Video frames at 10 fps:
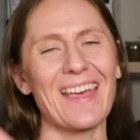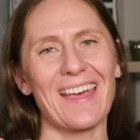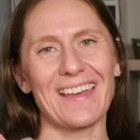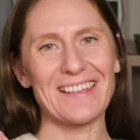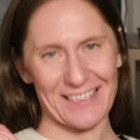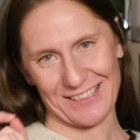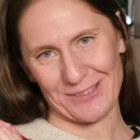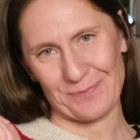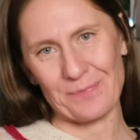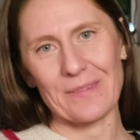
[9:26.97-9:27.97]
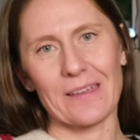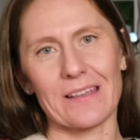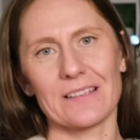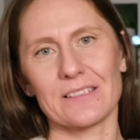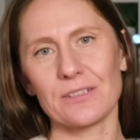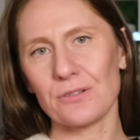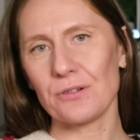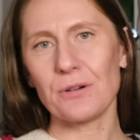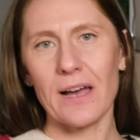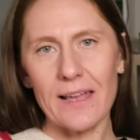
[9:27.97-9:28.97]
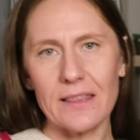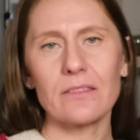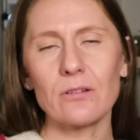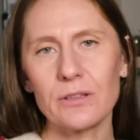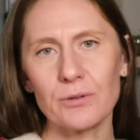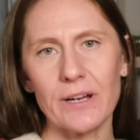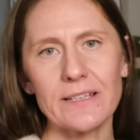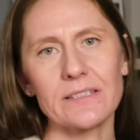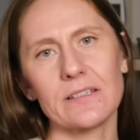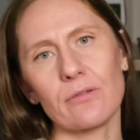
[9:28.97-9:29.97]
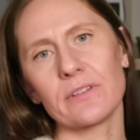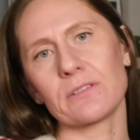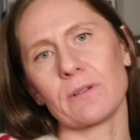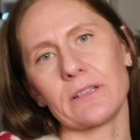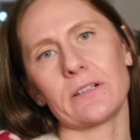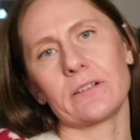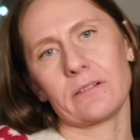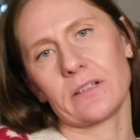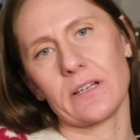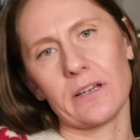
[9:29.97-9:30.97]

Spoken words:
Yes. So, and all the rest of the sweater